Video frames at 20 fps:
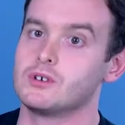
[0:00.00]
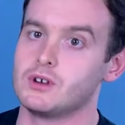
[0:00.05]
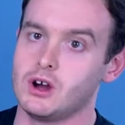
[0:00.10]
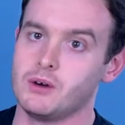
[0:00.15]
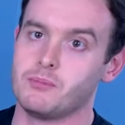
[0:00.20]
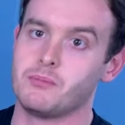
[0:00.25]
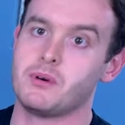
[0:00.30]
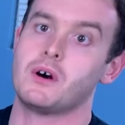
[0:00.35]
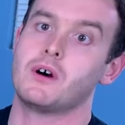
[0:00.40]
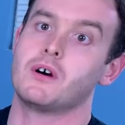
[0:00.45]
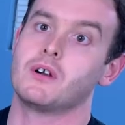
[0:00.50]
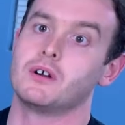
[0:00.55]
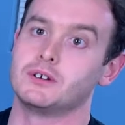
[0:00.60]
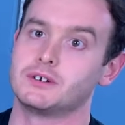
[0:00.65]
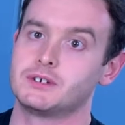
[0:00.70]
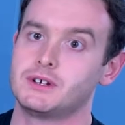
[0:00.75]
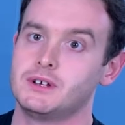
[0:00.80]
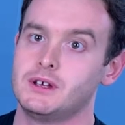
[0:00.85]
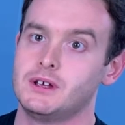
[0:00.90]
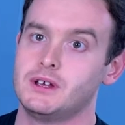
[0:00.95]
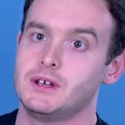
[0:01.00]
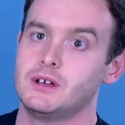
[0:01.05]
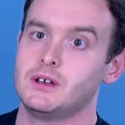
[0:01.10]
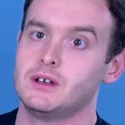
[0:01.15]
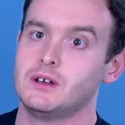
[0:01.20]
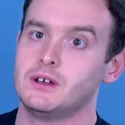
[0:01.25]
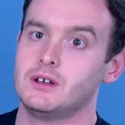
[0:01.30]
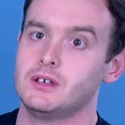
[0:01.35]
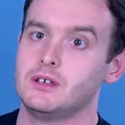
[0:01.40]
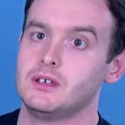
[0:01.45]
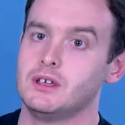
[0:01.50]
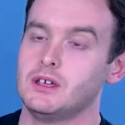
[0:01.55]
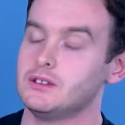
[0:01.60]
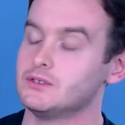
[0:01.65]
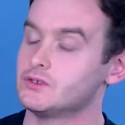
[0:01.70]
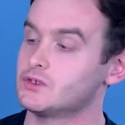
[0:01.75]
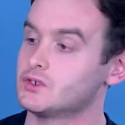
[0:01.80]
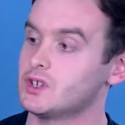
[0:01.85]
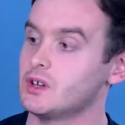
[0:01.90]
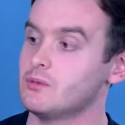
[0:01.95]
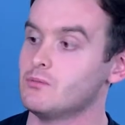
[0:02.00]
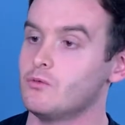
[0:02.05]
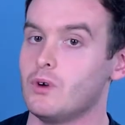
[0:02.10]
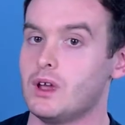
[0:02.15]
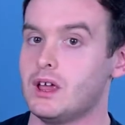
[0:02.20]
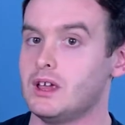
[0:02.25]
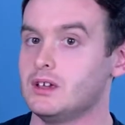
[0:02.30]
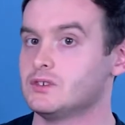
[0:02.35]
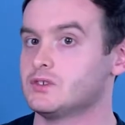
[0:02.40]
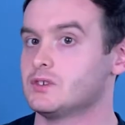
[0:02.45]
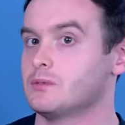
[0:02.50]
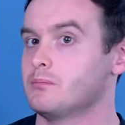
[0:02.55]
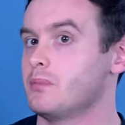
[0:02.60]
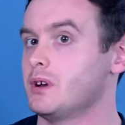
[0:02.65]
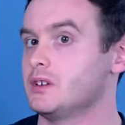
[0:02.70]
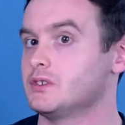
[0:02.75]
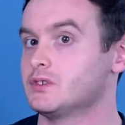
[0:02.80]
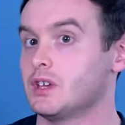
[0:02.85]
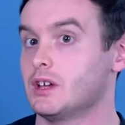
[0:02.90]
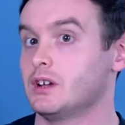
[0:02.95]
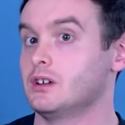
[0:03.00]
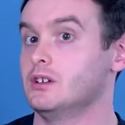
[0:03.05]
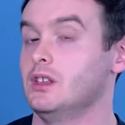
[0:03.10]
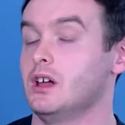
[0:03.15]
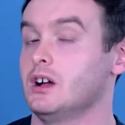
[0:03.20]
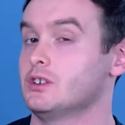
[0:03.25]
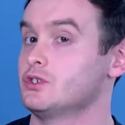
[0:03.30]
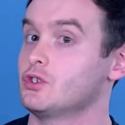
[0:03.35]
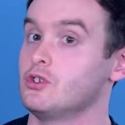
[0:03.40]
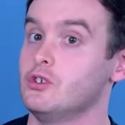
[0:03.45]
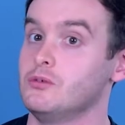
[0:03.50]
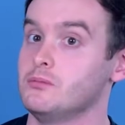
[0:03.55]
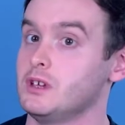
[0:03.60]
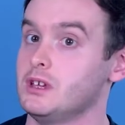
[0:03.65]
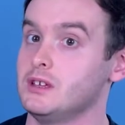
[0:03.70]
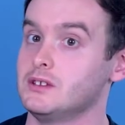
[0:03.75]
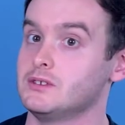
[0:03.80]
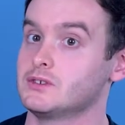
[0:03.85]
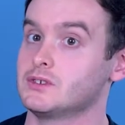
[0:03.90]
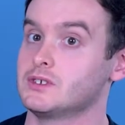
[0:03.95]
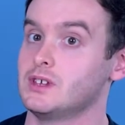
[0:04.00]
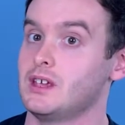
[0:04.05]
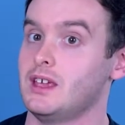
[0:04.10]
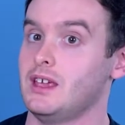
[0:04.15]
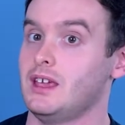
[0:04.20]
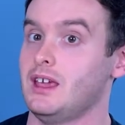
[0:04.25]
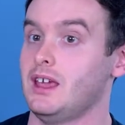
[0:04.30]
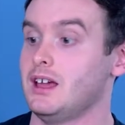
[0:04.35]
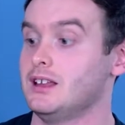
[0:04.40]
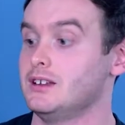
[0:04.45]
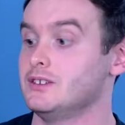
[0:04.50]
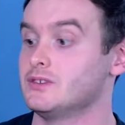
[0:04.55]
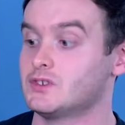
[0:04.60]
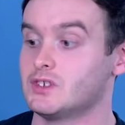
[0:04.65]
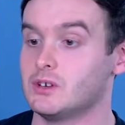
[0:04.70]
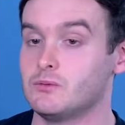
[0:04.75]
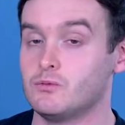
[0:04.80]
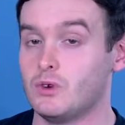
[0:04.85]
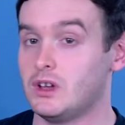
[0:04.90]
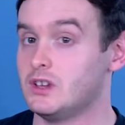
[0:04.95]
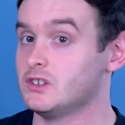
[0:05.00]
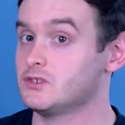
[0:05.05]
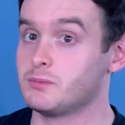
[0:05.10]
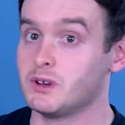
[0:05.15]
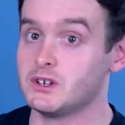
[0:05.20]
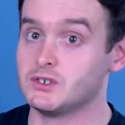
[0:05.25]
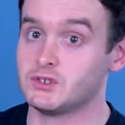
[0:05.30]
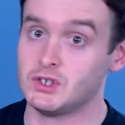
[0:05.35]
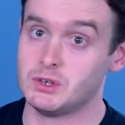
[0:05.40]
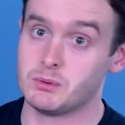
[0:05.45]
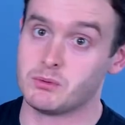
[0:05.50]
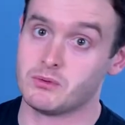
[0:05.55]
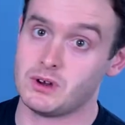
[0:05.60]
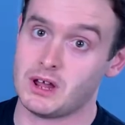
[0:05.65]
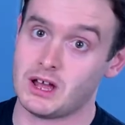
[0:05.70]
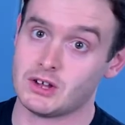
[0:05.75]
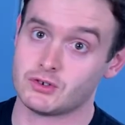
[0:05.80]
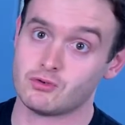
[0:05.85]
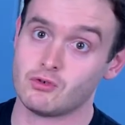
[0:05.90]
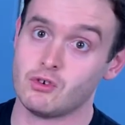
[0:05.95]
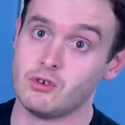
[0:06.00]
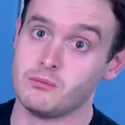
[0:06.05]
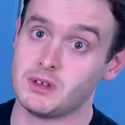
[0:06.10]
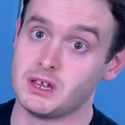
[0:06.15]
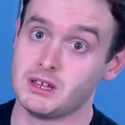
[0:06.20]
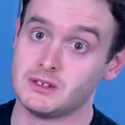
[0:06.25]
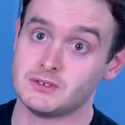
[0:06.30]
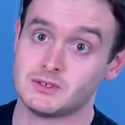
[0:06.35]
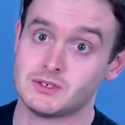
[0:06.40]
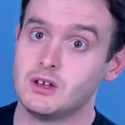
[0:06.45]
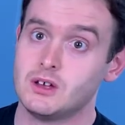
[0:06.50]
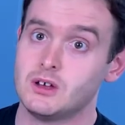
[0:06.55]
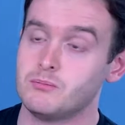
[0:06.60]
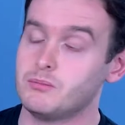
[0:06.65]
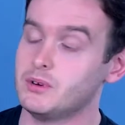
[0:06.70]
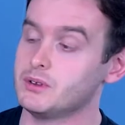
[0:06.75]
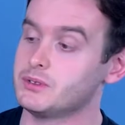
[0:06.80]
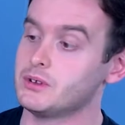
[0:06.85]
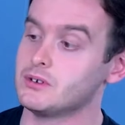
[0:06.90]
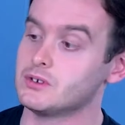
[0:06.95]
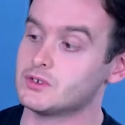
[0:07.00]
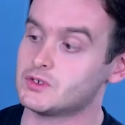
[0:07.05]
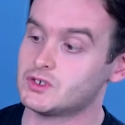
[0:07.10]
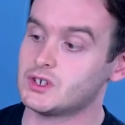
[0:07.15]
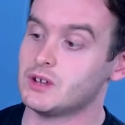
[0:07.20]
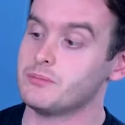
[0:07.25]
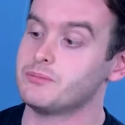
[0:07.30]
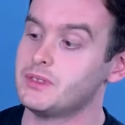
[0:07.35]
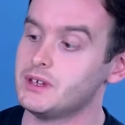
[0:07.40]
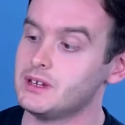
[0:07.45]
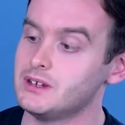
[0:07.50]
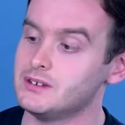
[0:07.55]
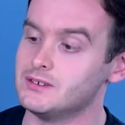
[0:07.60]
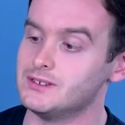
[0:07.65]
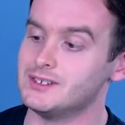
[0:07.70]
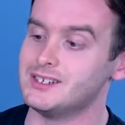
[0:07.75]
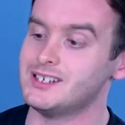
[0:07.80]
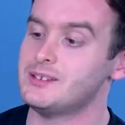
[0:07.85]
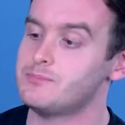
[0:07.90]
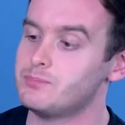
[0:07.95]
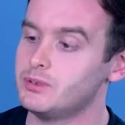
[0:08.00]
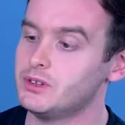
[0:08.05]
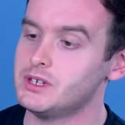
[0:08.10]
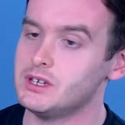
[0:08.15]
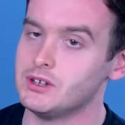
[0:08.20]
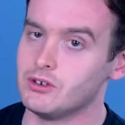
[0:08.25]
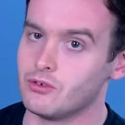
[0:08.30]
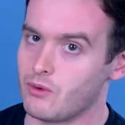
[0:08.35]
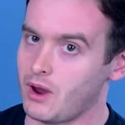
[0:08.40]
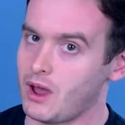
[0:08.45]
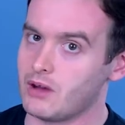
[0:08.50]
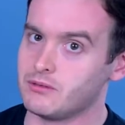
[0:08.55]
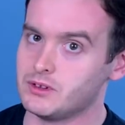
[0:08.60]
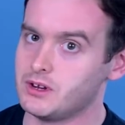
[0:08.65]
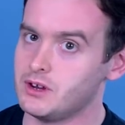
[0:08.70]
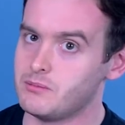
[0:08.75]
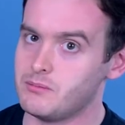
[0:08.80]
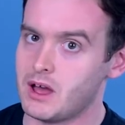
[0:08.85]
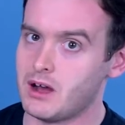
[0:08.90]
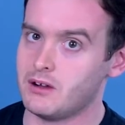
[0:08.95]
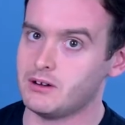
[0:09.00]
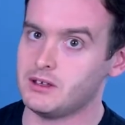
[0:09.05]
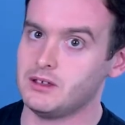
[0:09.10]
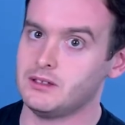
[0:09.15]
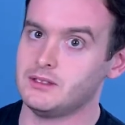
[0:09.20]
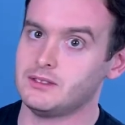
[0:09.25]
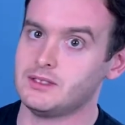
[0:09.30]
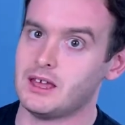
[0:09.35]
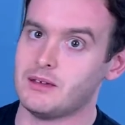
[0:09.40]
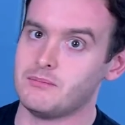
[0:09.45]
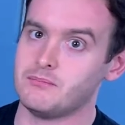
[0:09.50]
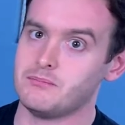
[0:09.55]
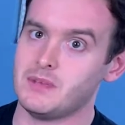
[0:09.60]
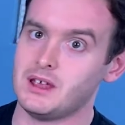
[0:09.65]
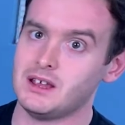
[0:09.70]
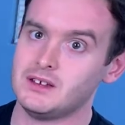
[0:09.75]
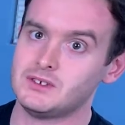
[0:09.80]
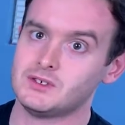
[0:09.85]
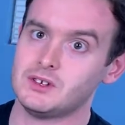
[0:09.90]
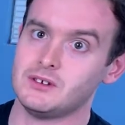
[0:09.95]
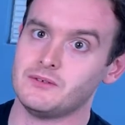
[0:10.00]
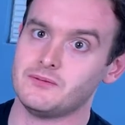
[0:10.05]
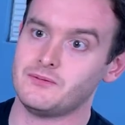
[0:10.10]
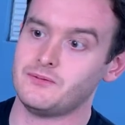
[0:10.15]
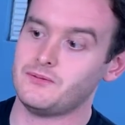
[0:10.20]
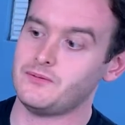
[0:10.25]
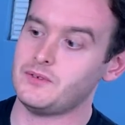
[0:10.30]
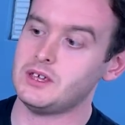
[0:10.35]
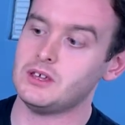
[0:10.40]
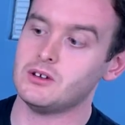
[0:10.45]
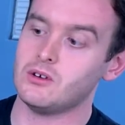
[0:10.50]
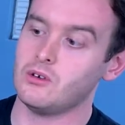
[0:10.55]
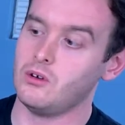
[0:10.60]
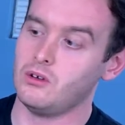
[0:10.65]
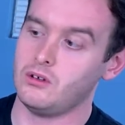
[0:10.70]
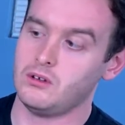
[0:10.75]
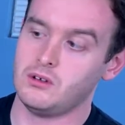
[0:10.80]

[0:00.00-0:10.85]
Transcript: apart, in some ways by psychological means, and in some ways by supernatural means. But there's something deeply grounded about it that makes it feel